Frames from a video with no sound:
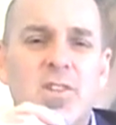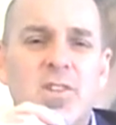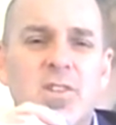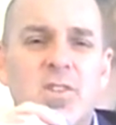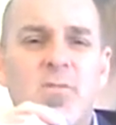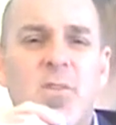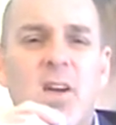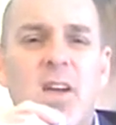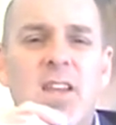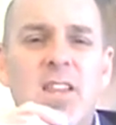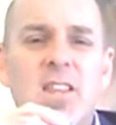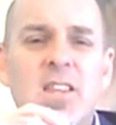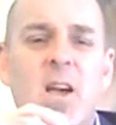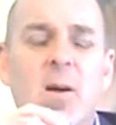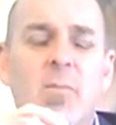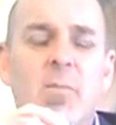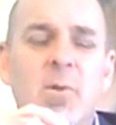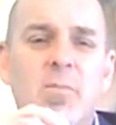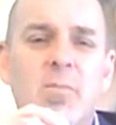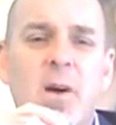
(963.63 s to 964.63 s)
where it says,
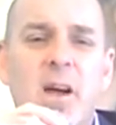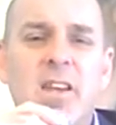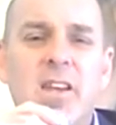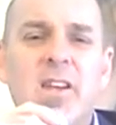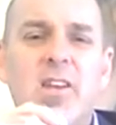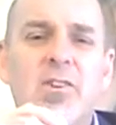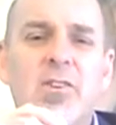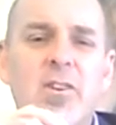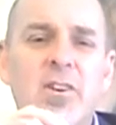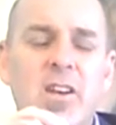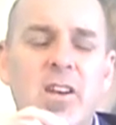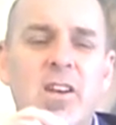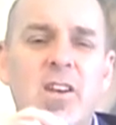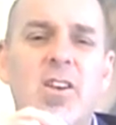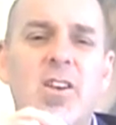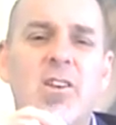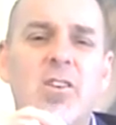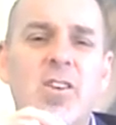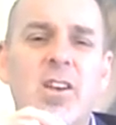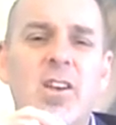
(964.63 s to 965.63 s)
Faith cometh by hearing,
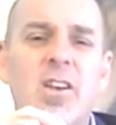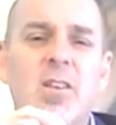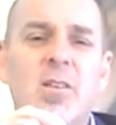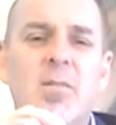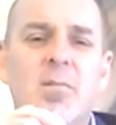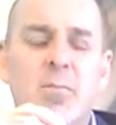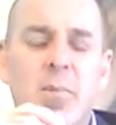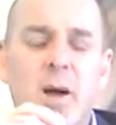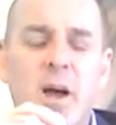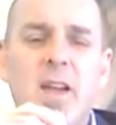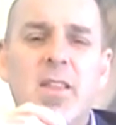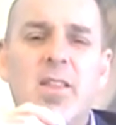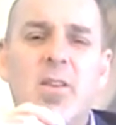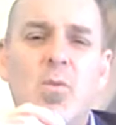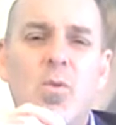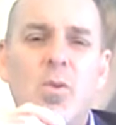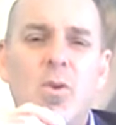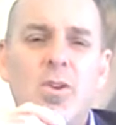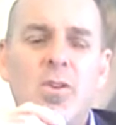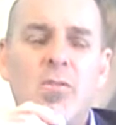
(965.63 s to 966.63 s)
and hearing
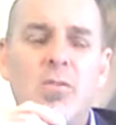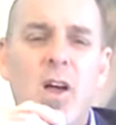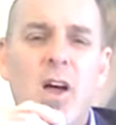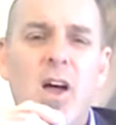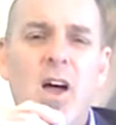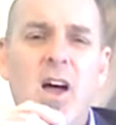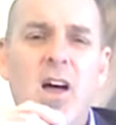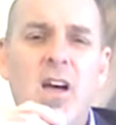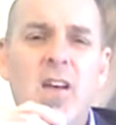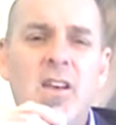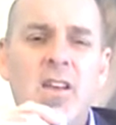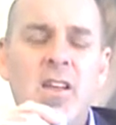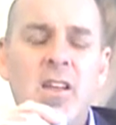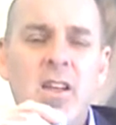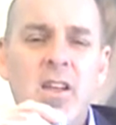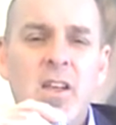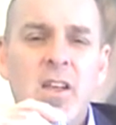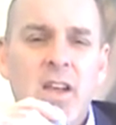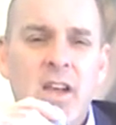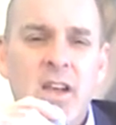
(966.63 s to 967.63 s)
by the word of God.